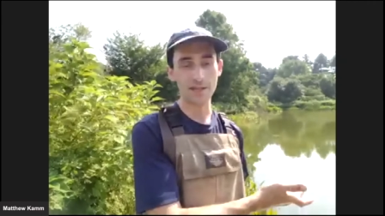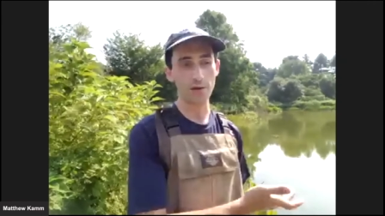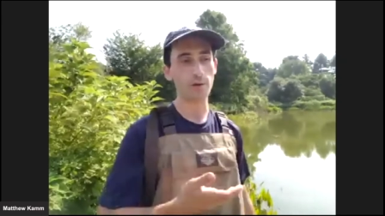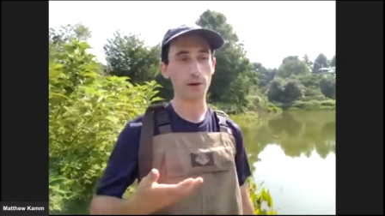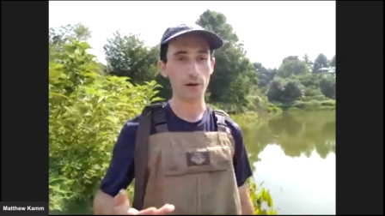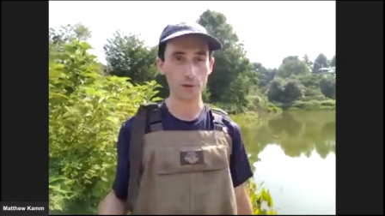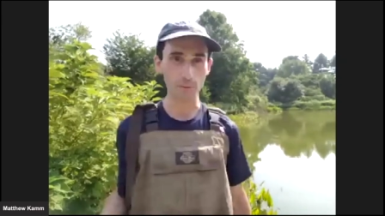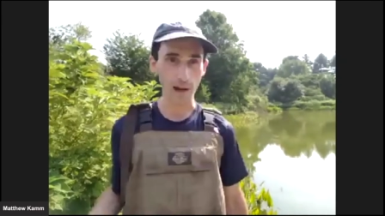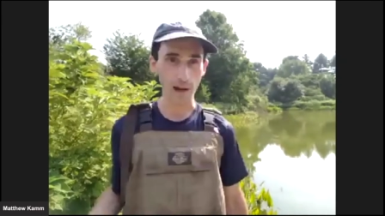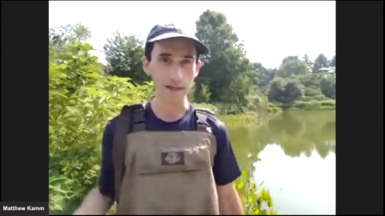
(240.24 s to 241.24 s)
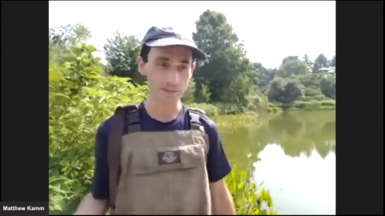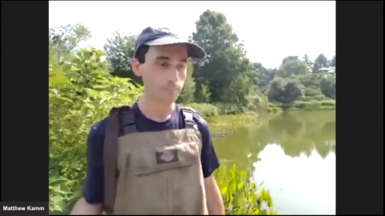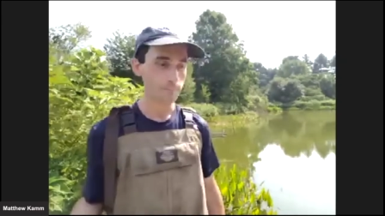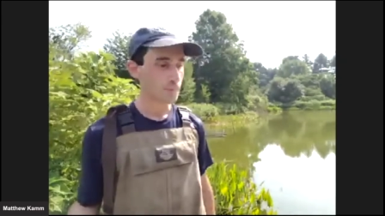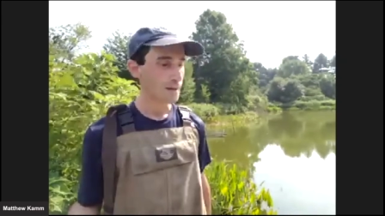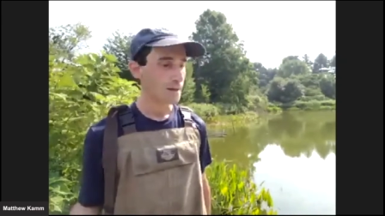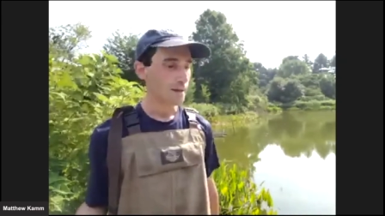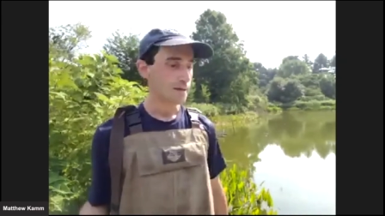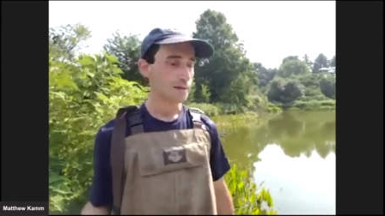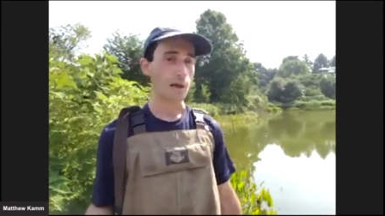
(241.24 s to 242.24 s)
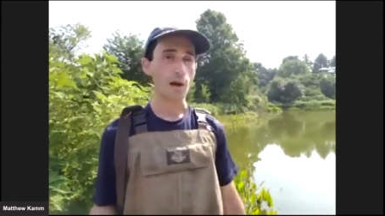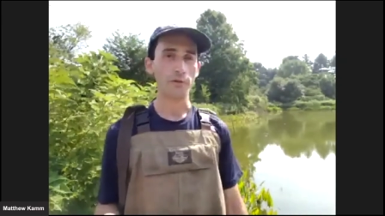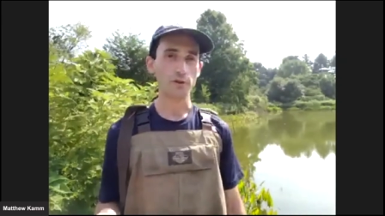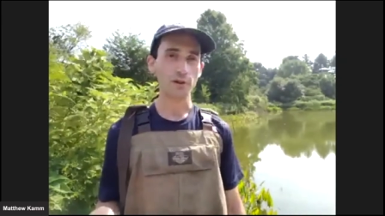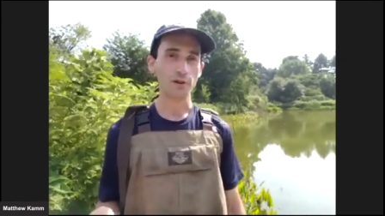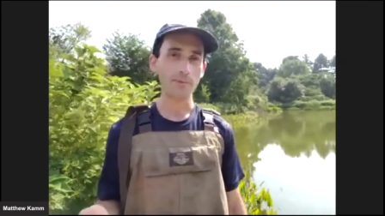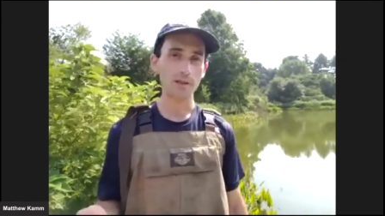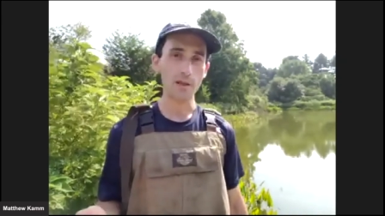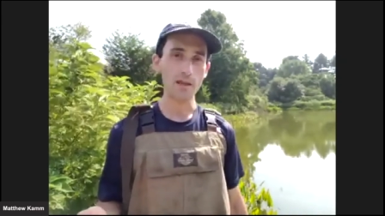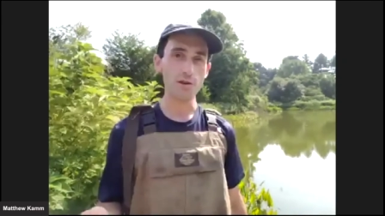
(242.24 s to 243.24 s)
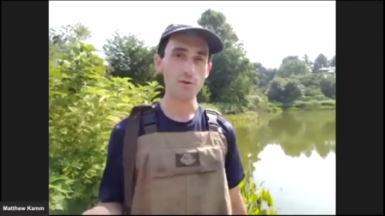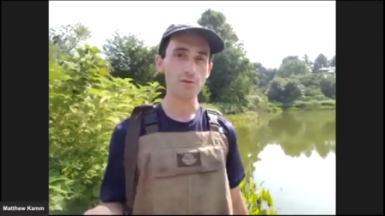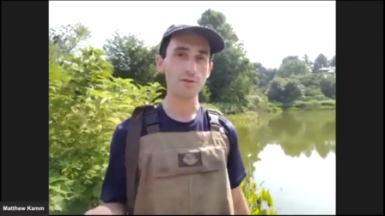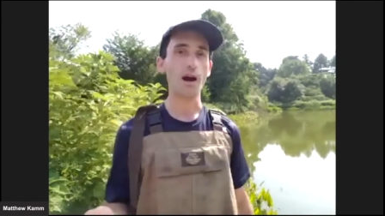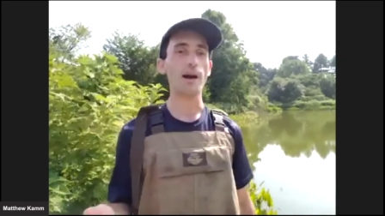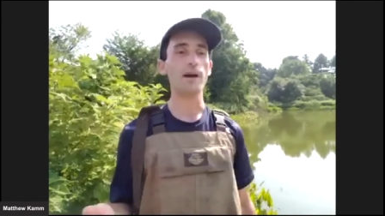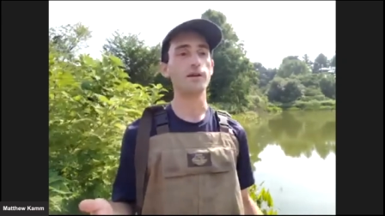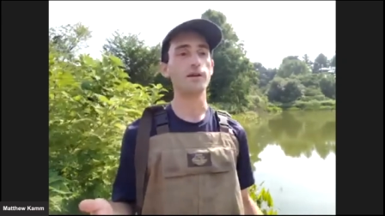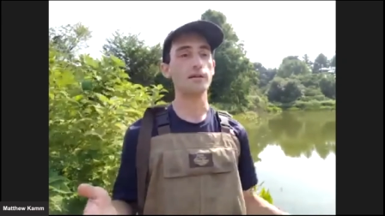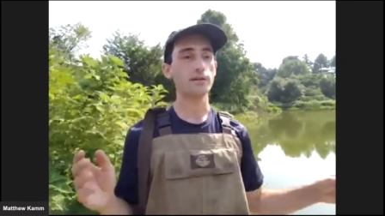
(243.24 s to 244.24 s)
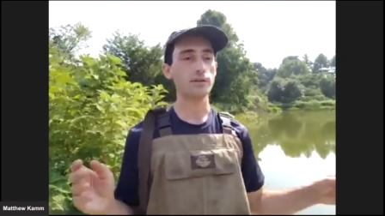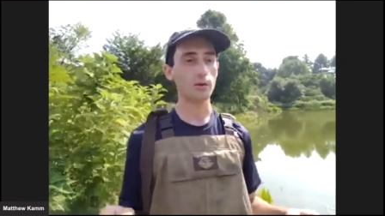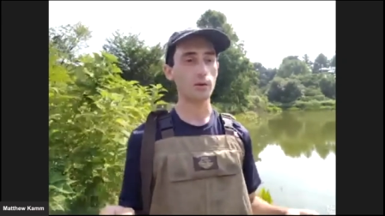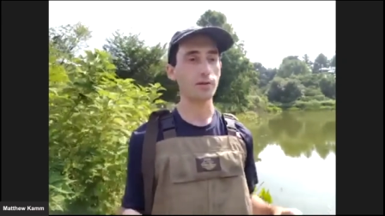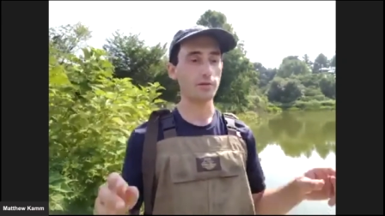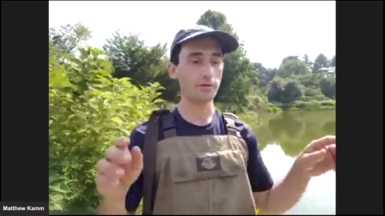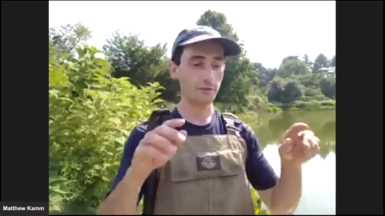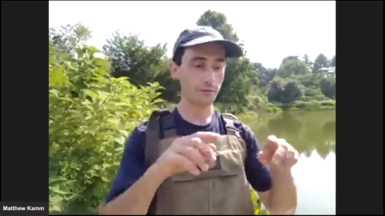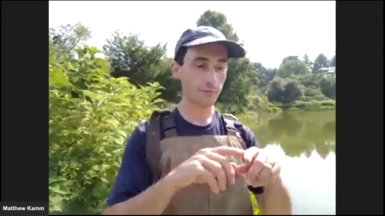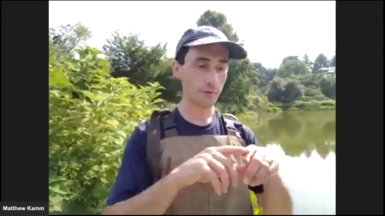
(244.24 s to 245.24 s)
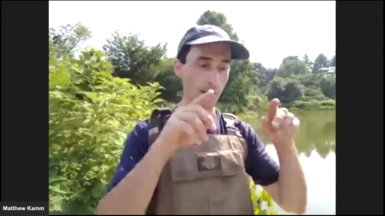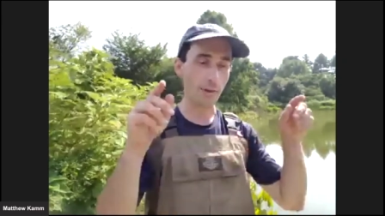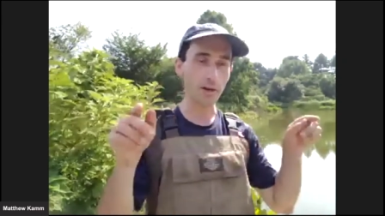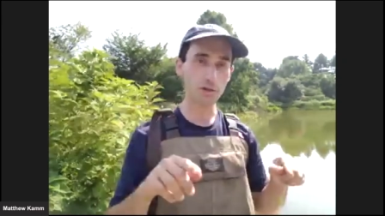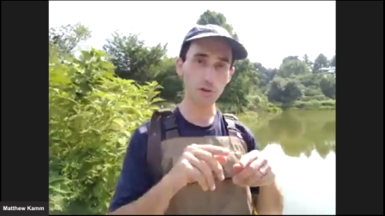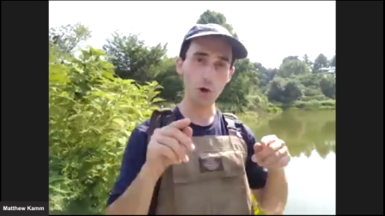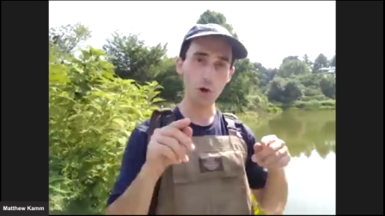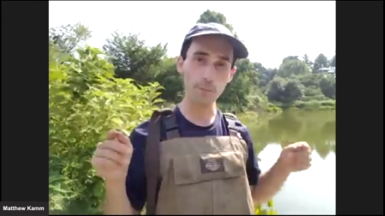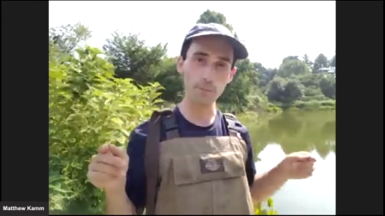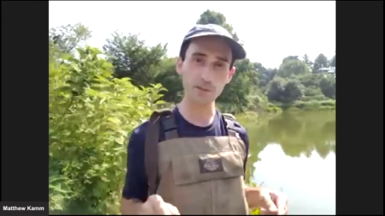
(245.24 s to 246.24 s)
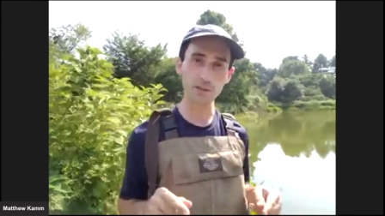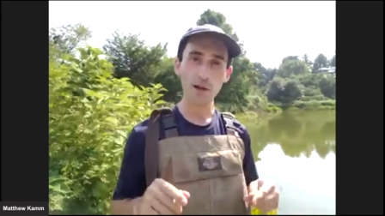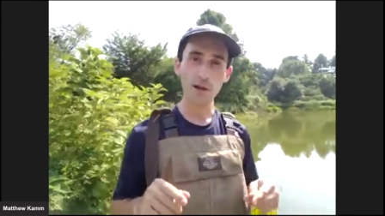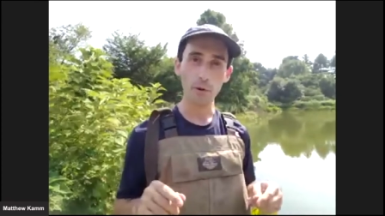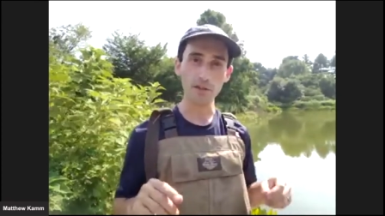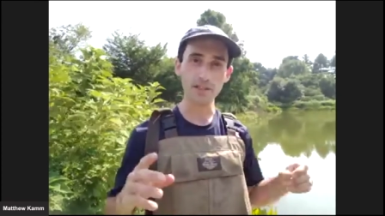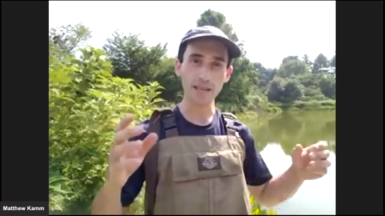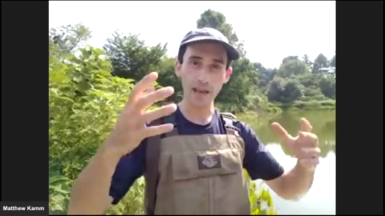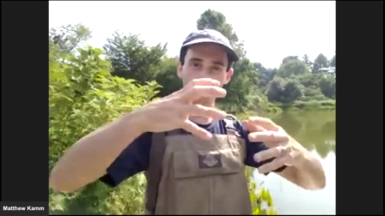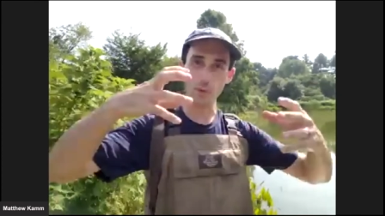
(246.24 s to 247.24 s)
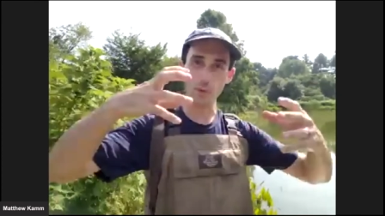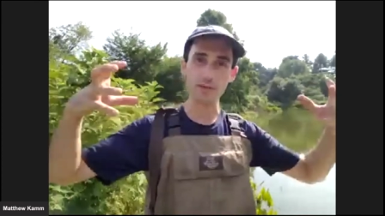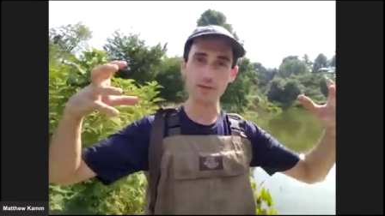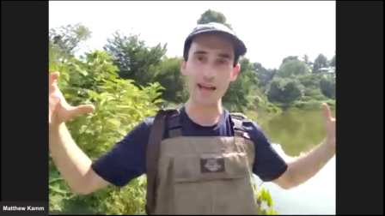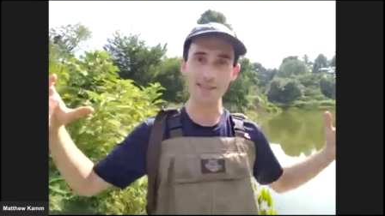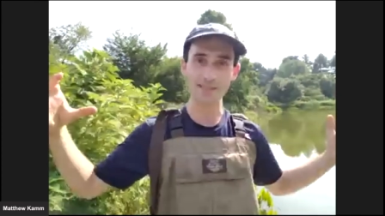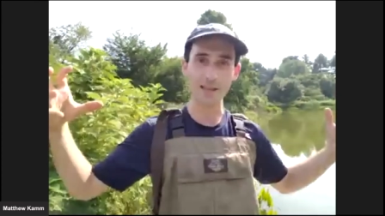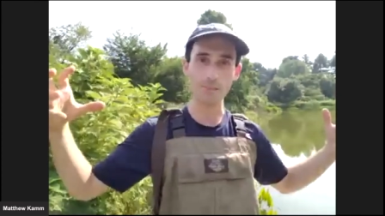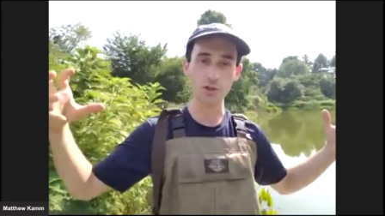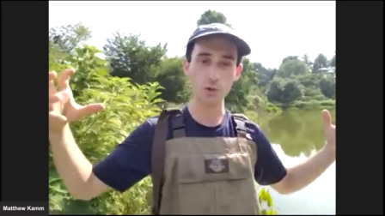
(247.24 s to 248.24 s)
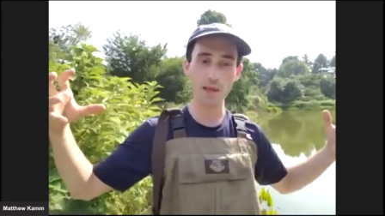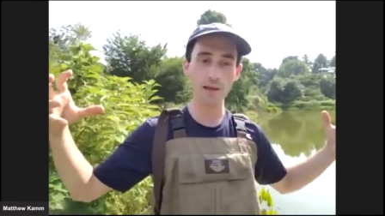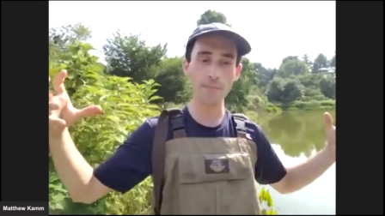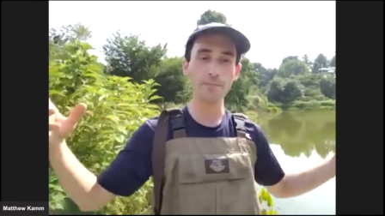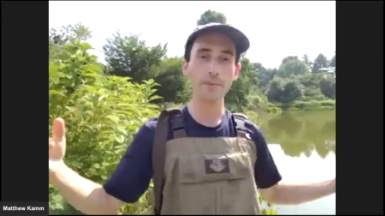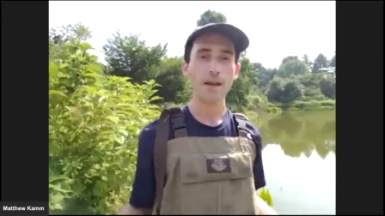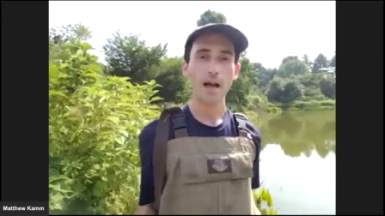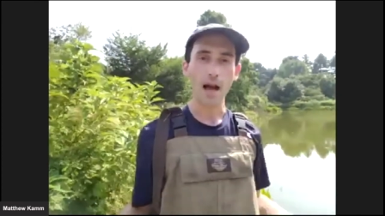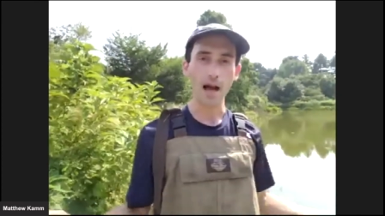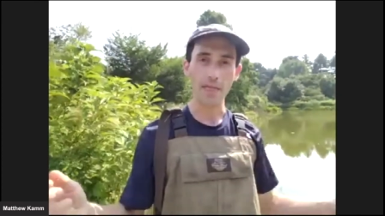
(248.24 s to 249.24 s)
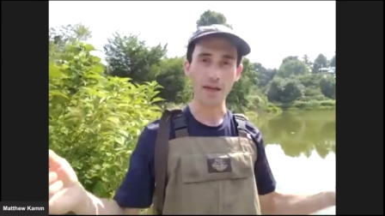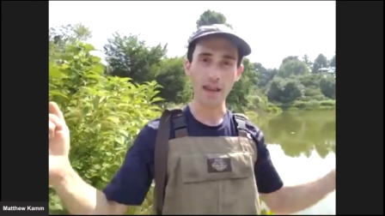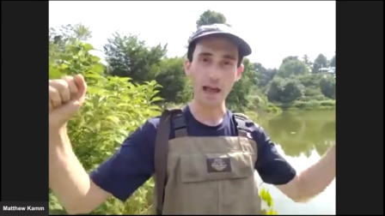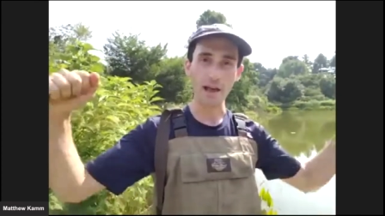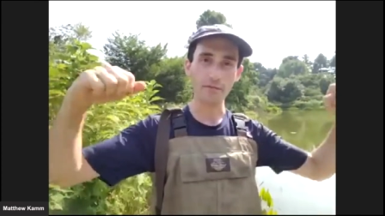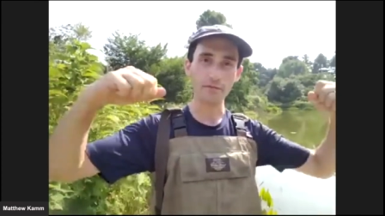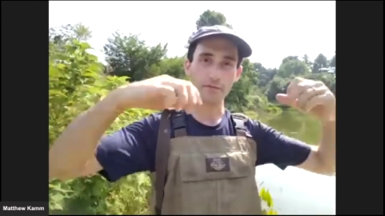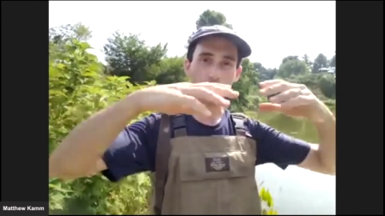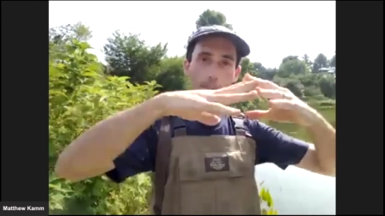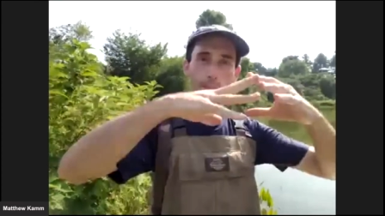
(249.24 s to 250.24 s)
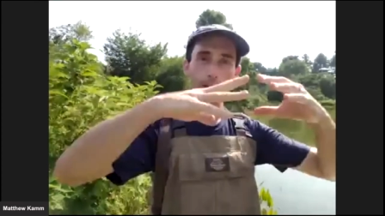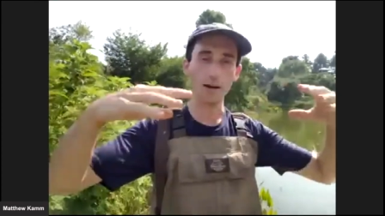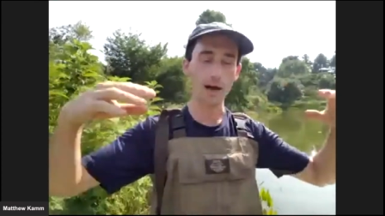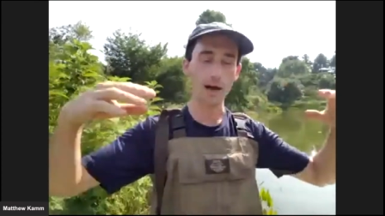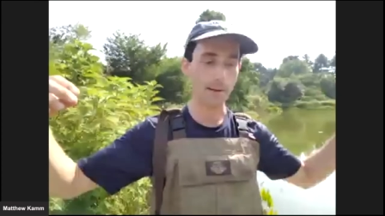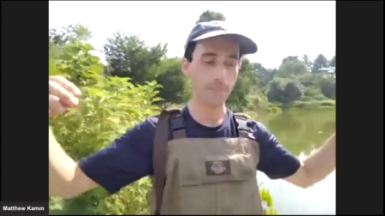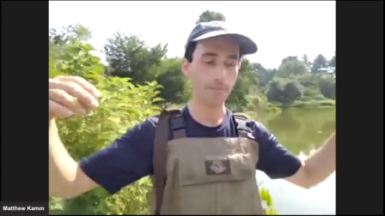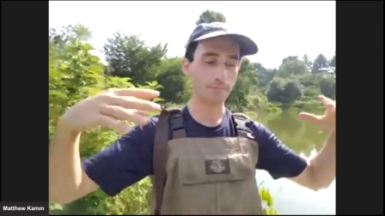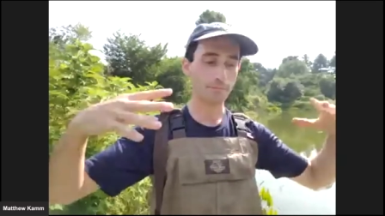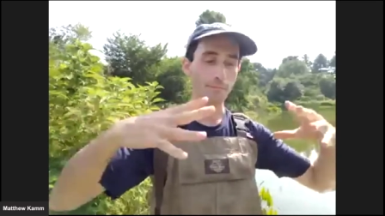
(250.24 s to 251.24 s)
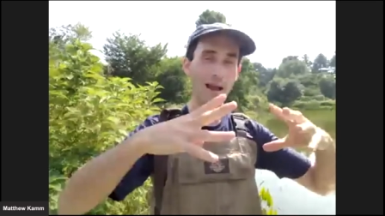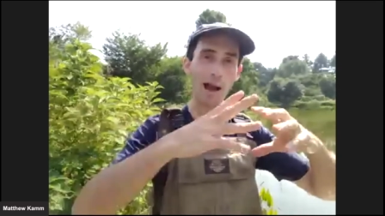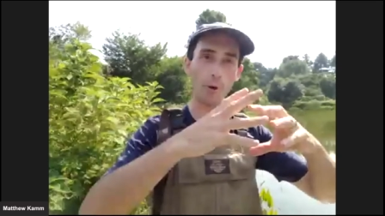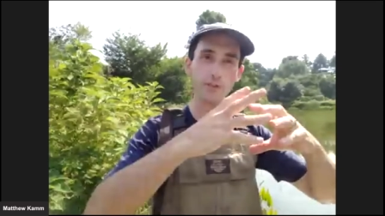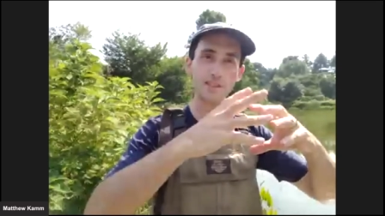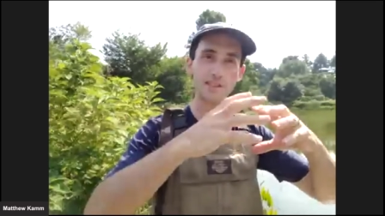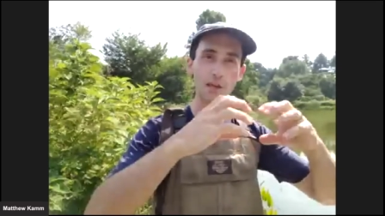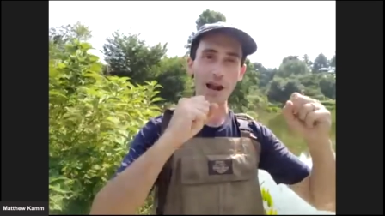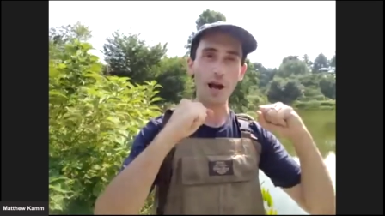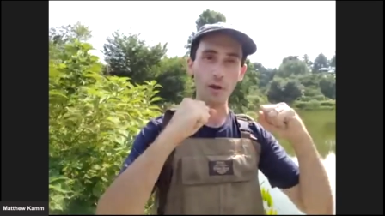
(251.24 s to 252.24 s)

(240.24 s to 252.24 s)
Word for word: the larger pond. So the traps that we use are sort of a bunch of hoops put together with nets in between them uh, that have um, mouths that are held